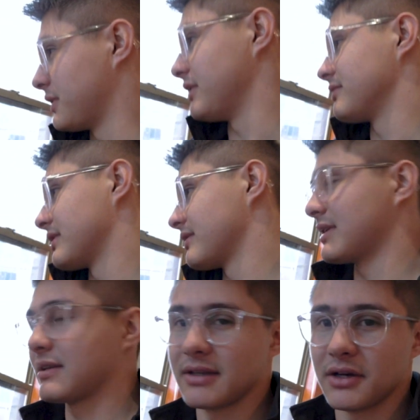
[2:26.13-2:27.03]
Well,
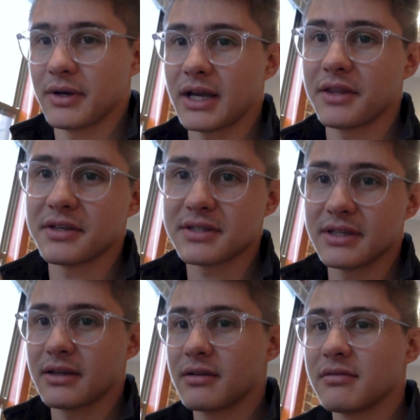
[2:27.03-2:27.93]
no, I got this
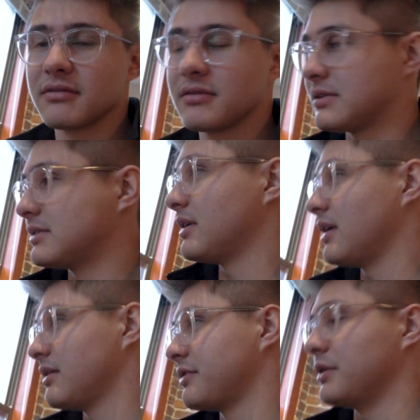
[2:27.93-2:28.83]
like
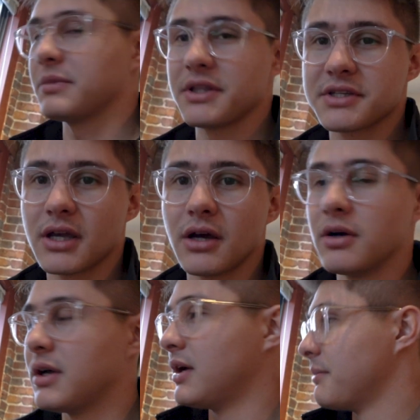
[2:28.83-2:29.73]
a few months ago,
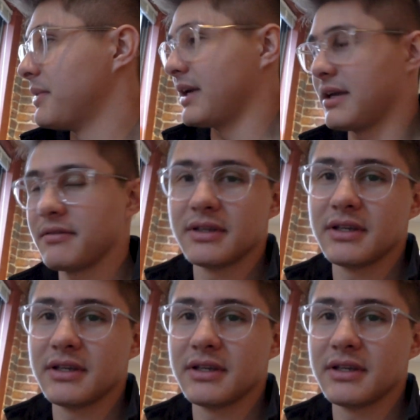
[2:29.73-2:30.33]
but